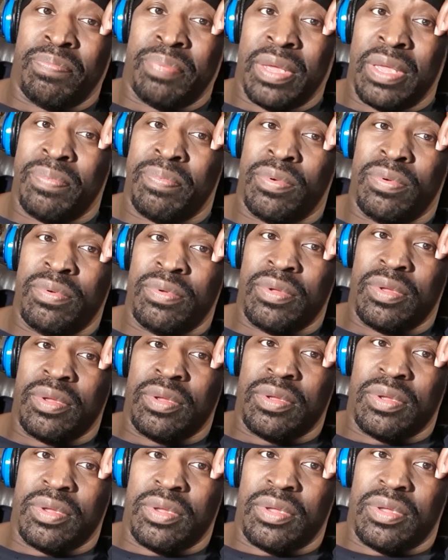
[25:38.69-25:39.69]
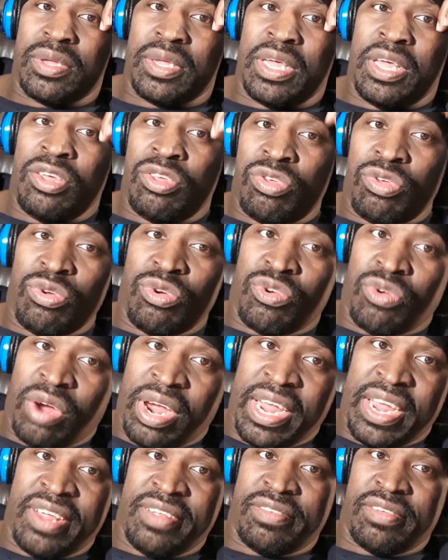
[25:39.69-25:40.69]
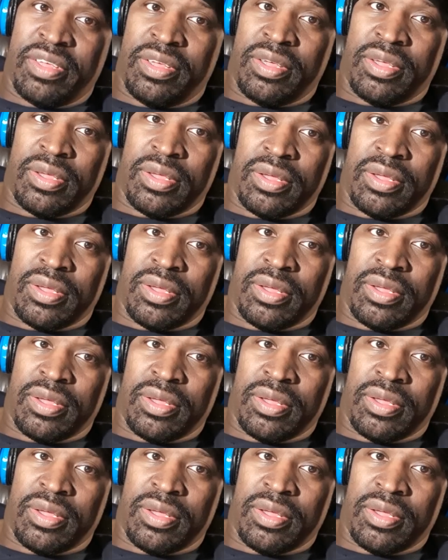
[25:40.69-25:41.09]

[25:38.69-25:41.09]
people? Is you crazy?